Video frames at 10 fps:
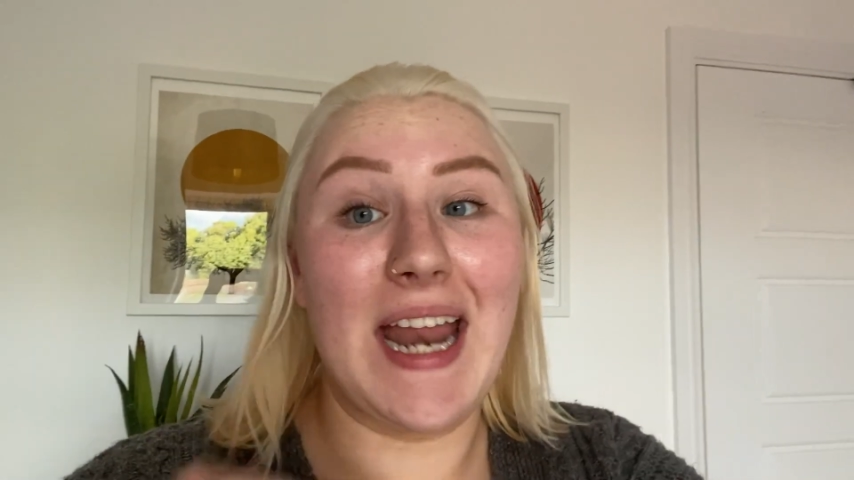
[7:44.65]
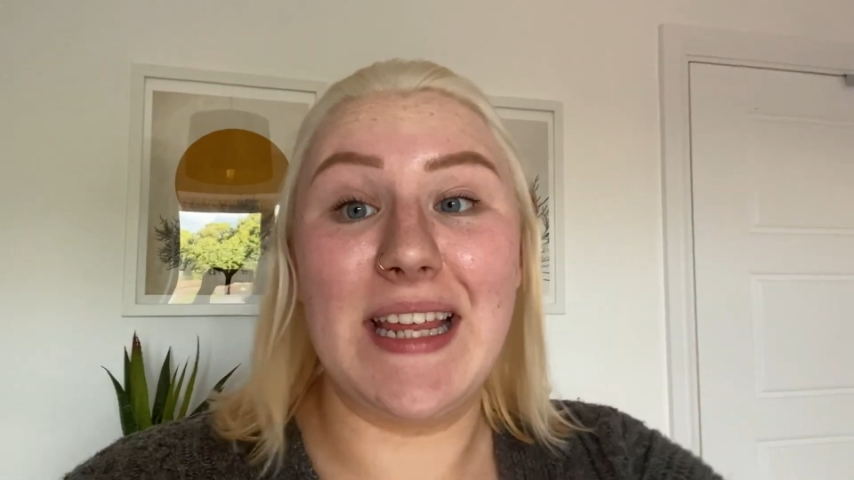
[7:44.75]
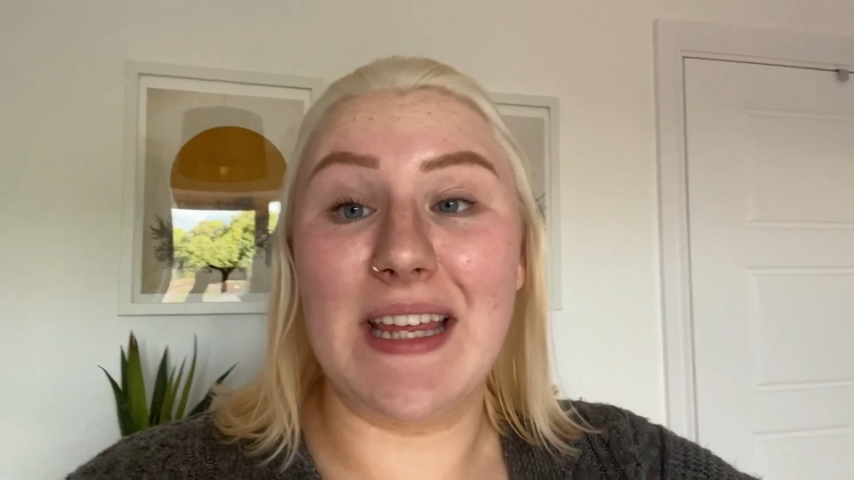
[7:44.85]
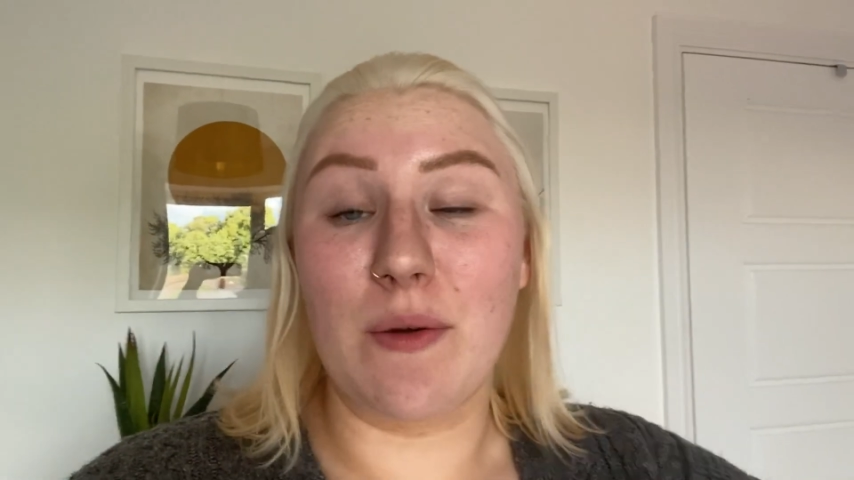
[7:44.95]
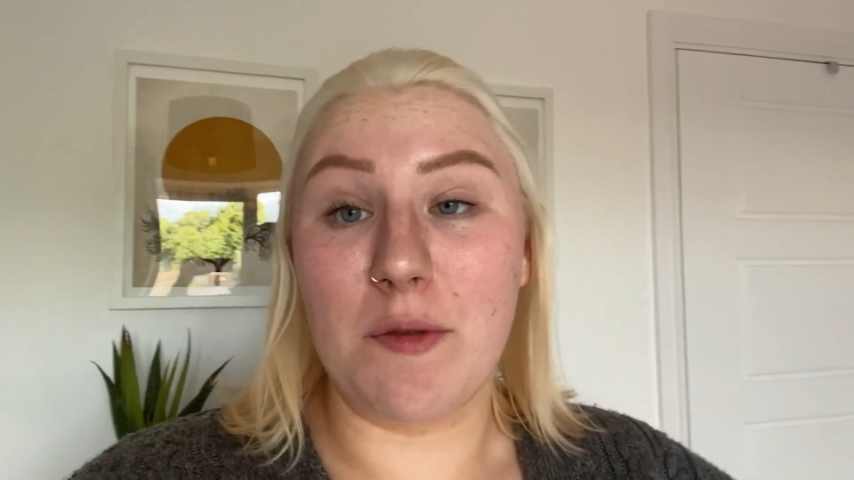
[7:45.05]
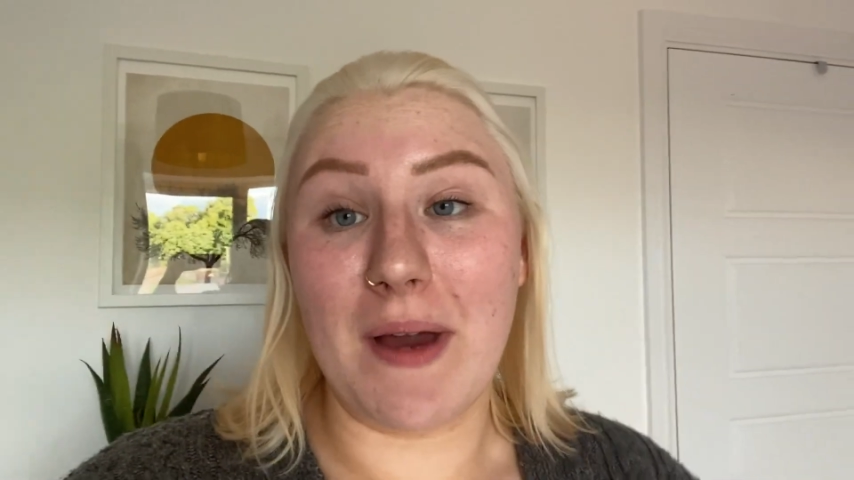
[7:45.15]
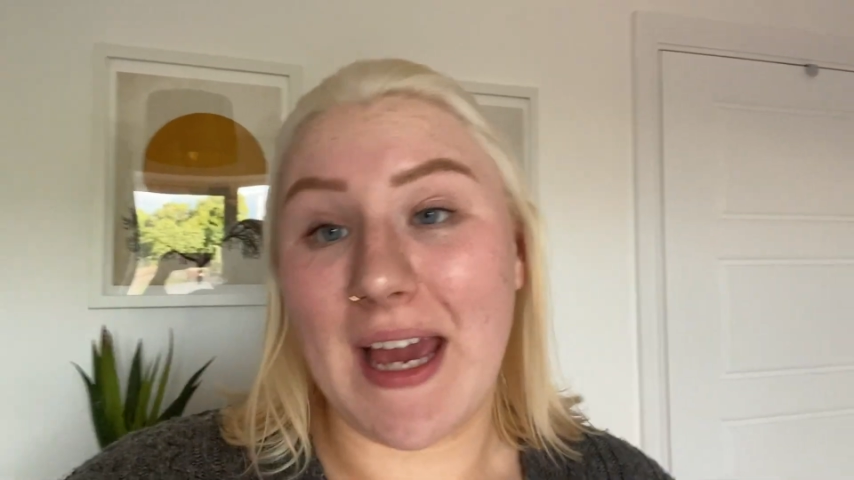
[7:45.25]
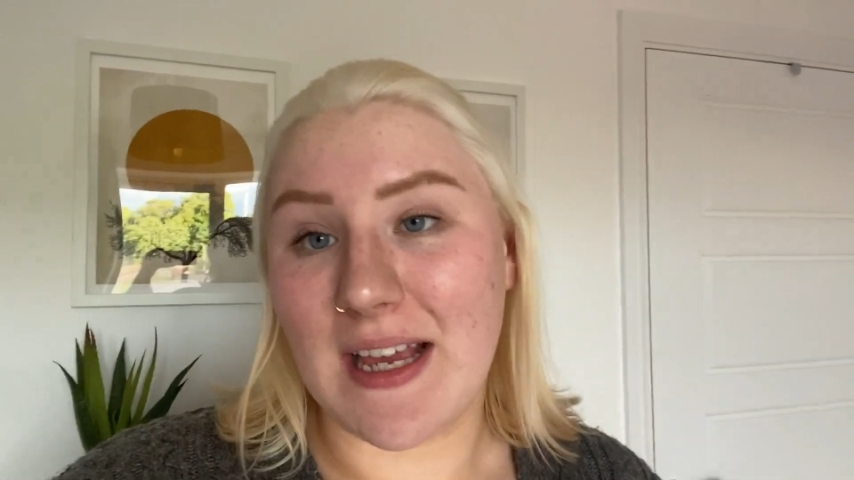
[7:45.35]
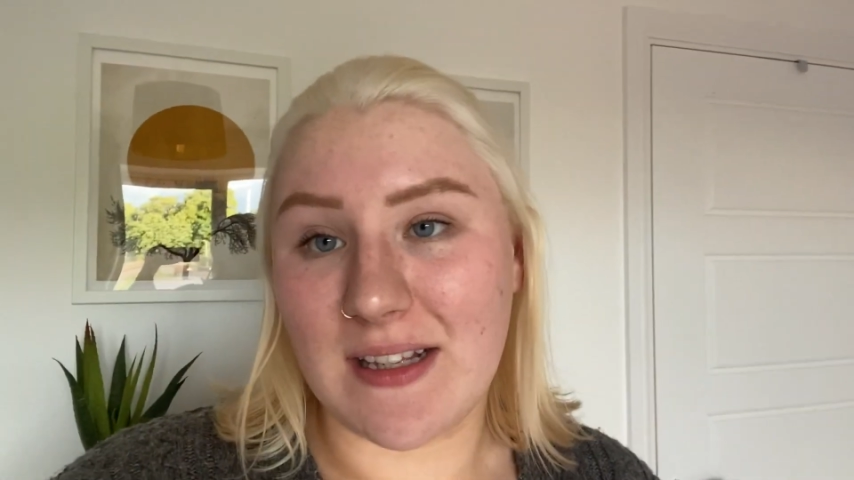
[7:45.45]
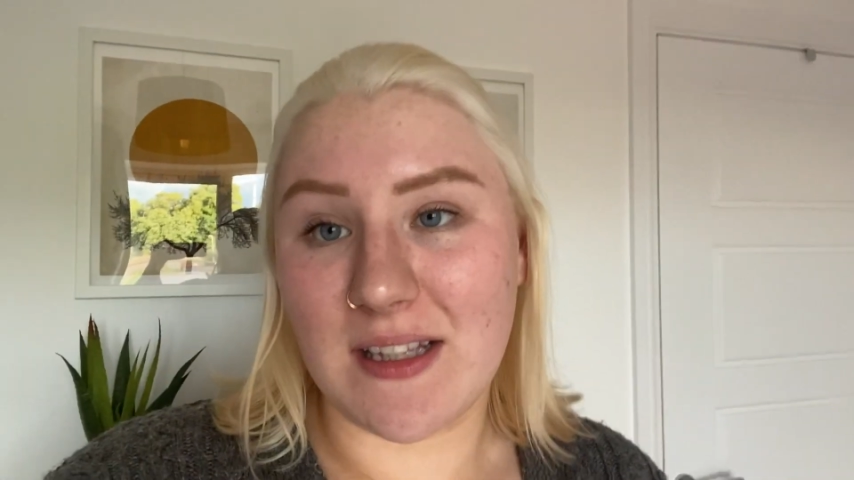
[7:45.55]
anything with my
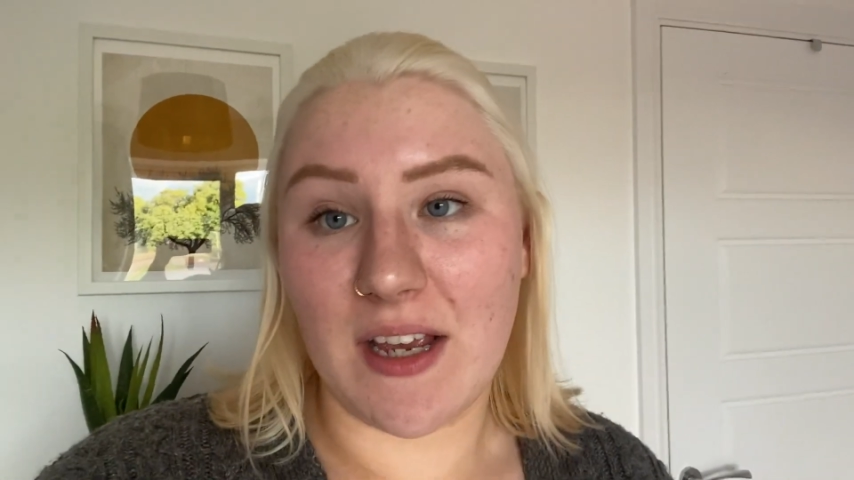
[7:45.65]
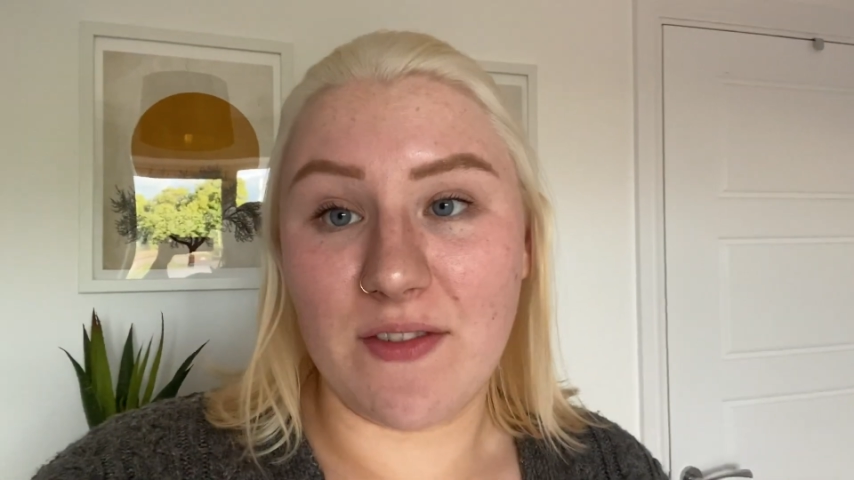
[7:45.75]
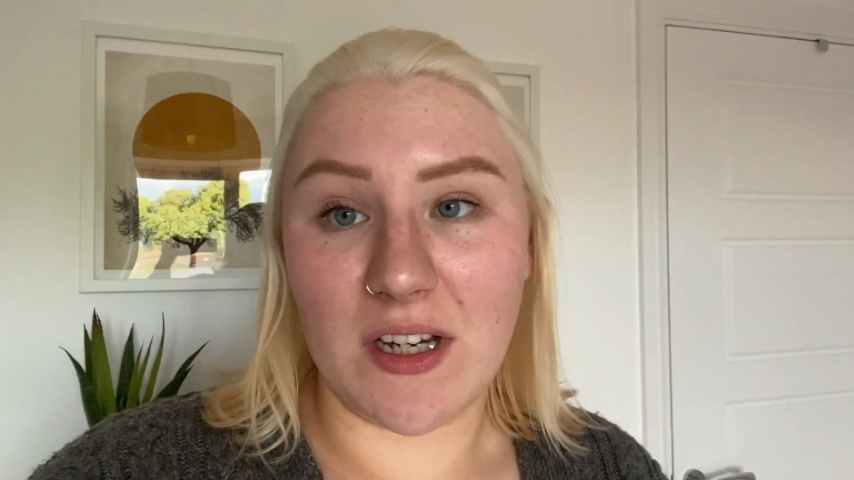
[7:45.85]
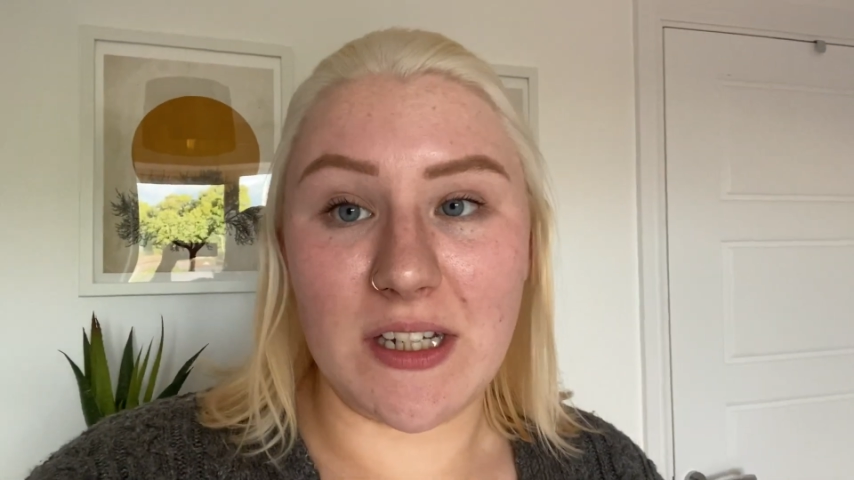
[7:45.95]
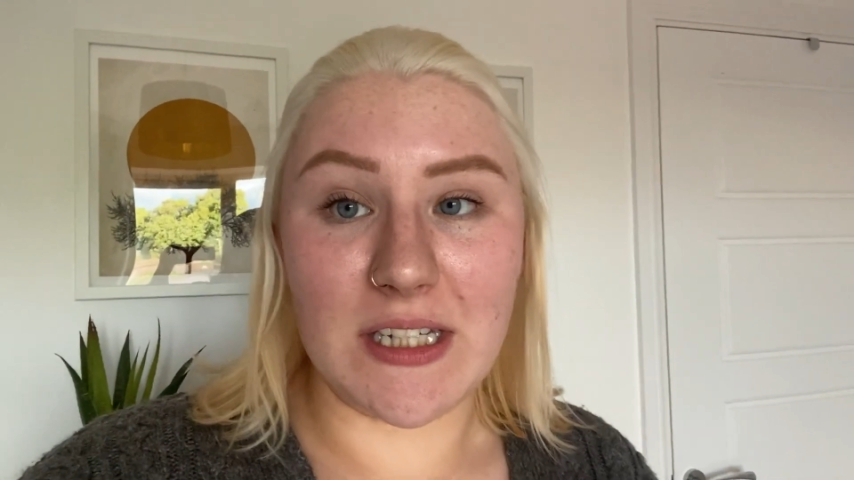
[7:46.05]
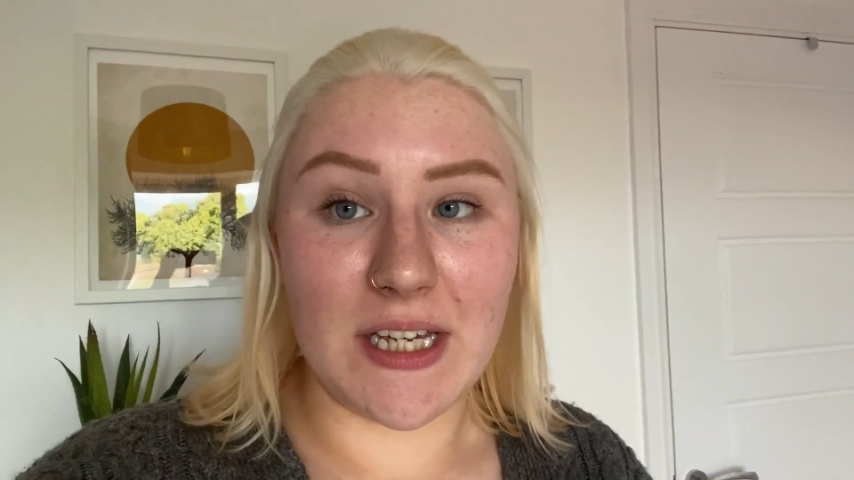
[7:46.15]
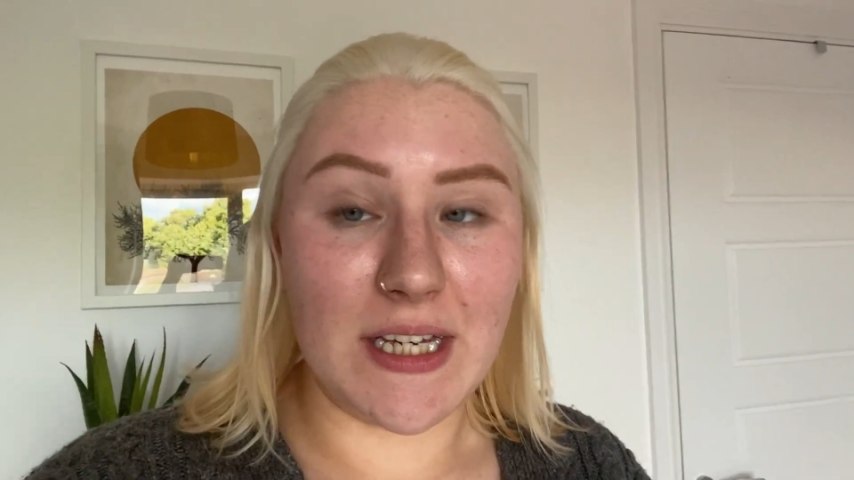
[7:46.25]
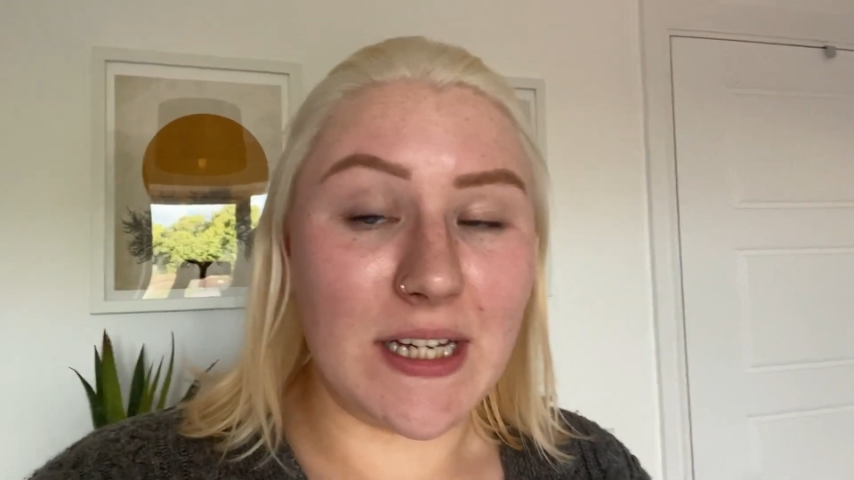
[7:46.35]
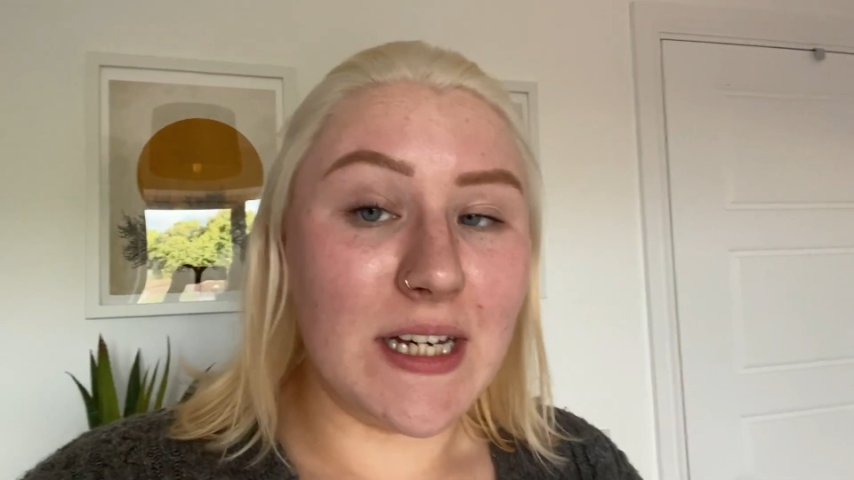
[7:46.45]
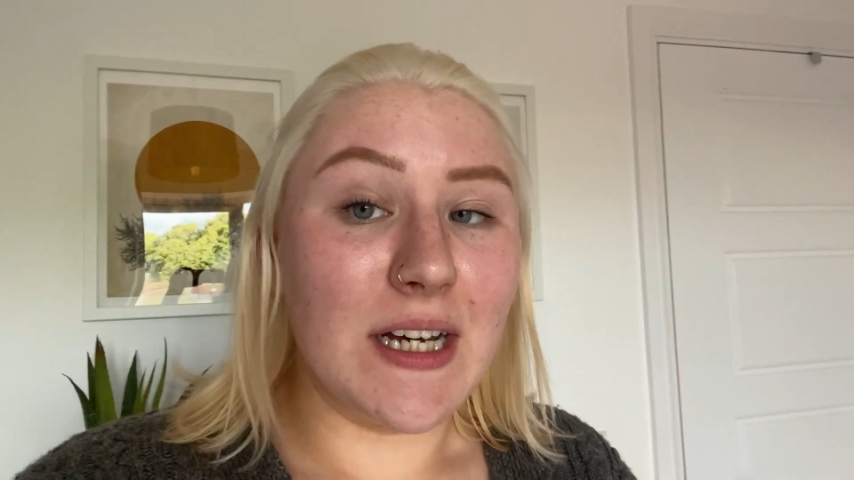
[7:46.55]
hair since I've dyed it.